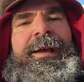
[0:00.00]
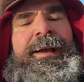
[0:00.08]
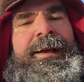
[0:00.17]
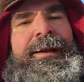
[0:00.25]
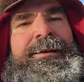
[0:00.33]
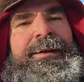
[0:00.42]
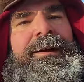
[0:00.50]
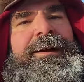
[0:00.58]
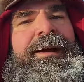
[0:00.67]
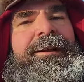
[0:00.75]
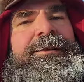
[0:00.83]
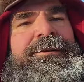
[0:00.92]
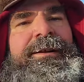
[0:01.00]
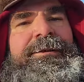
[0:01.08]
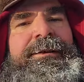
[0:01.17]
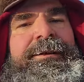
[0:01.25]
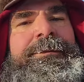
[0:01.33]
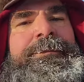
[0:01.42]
and dug out the generator.